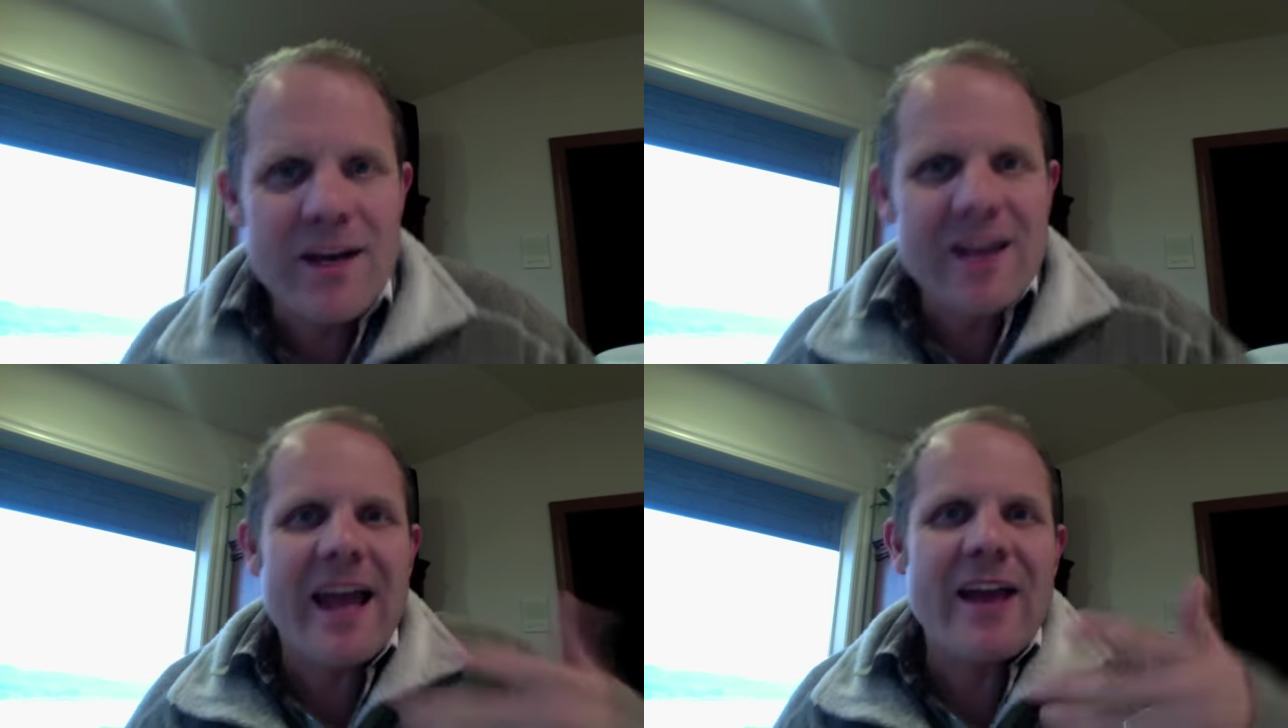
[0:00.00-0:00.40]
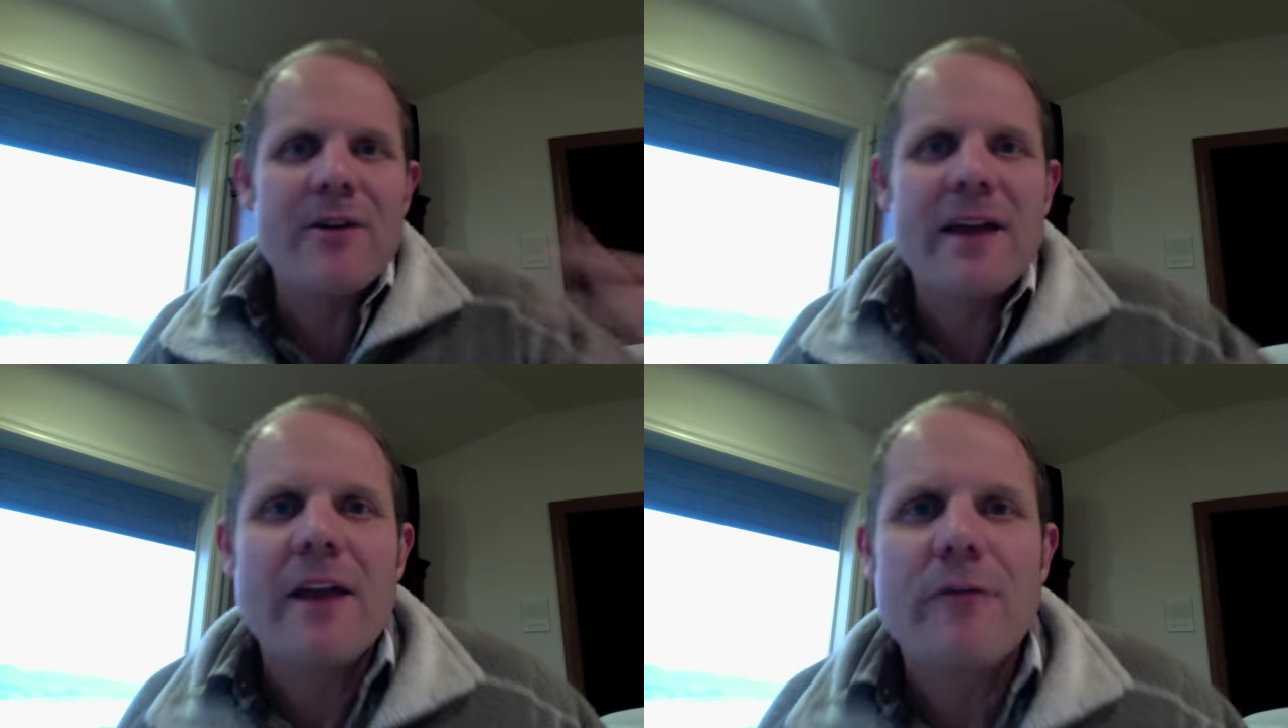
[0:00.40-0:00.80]
We had a guy
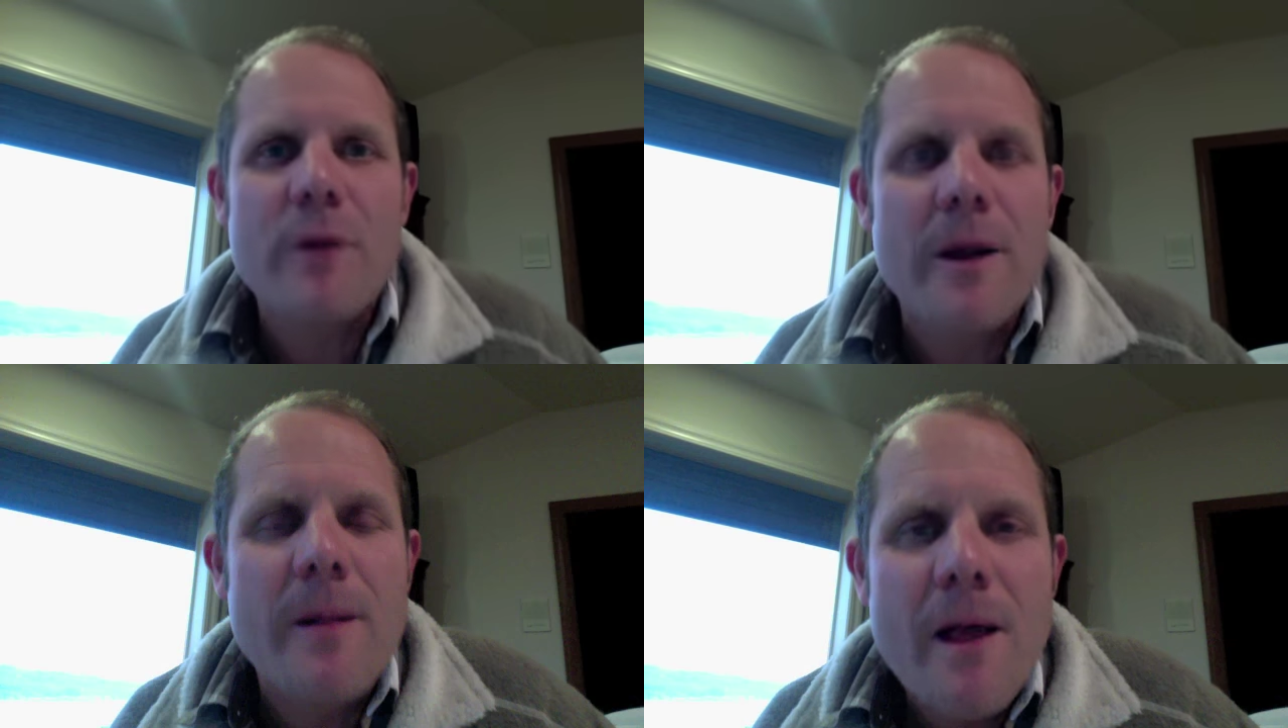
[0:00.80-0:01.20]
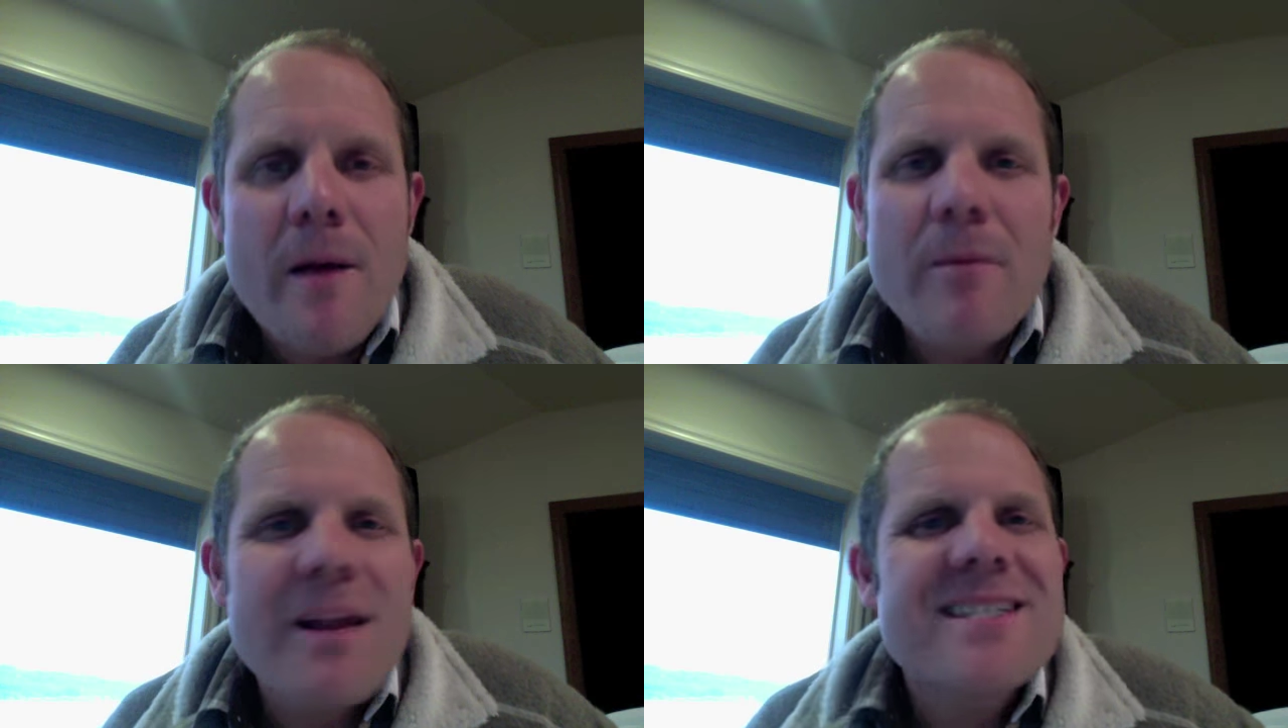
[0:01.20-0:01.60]
here in California
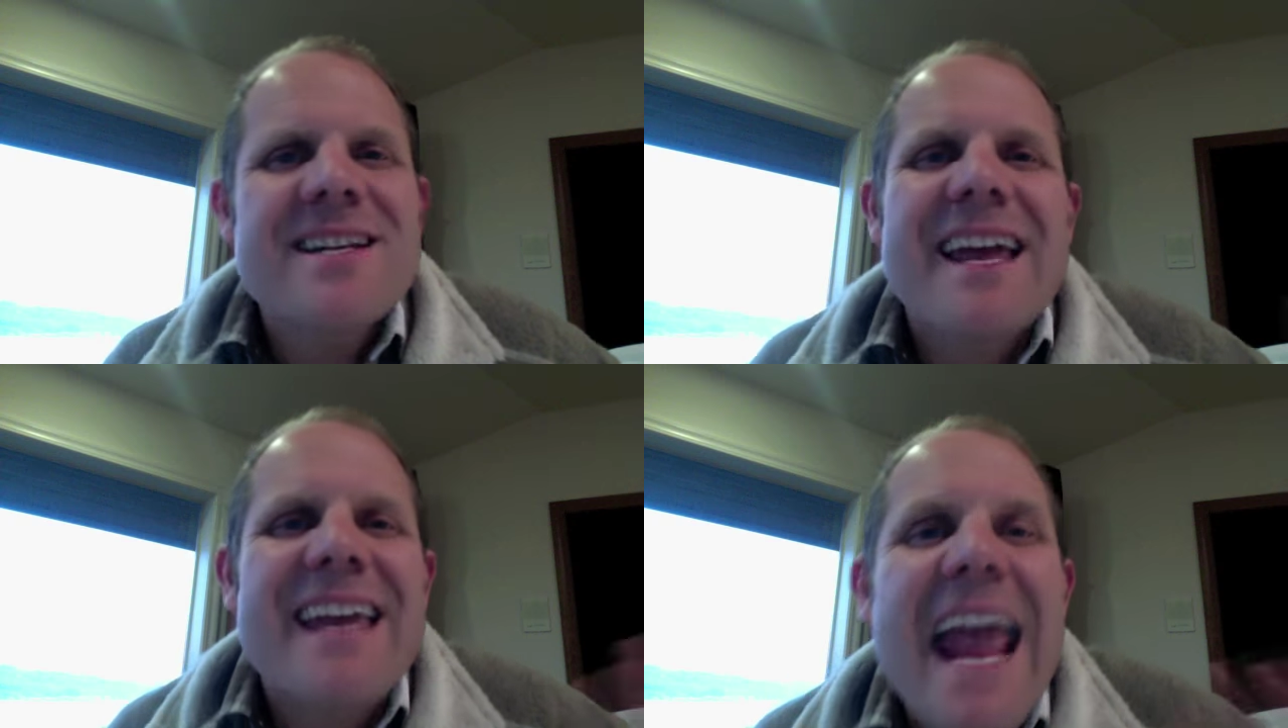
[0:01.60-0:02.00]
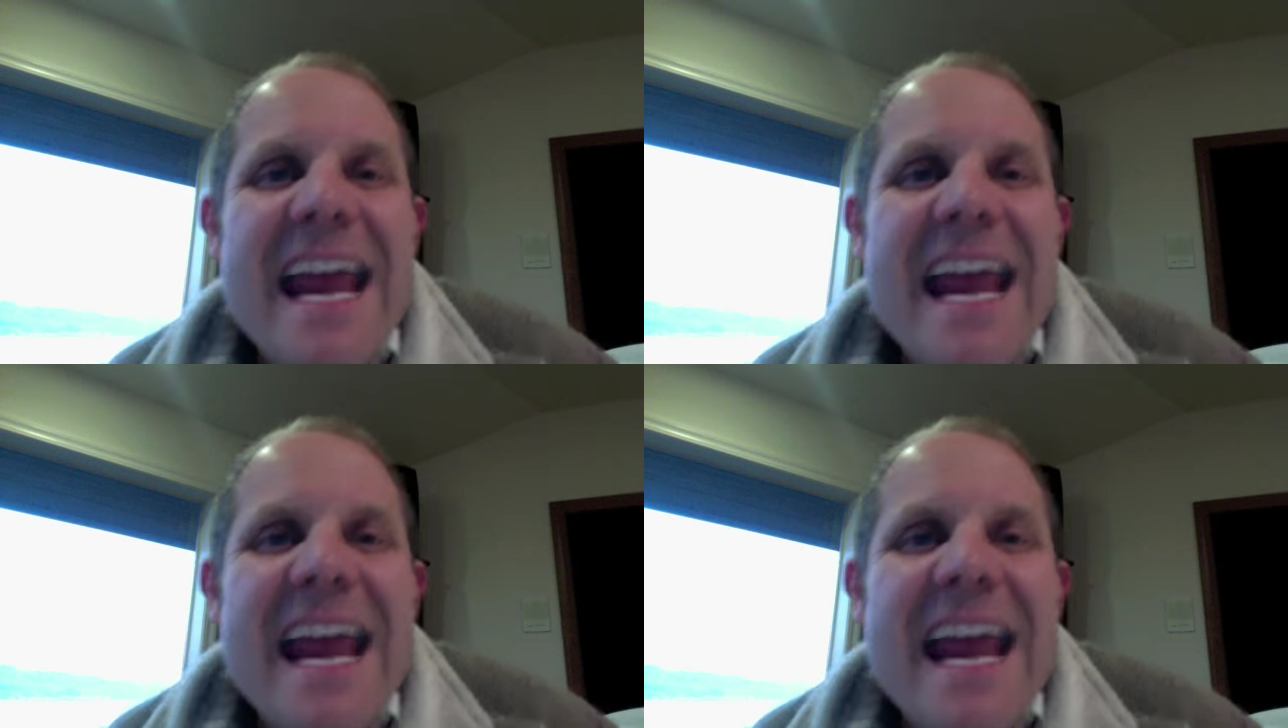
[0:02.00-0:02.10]
molested like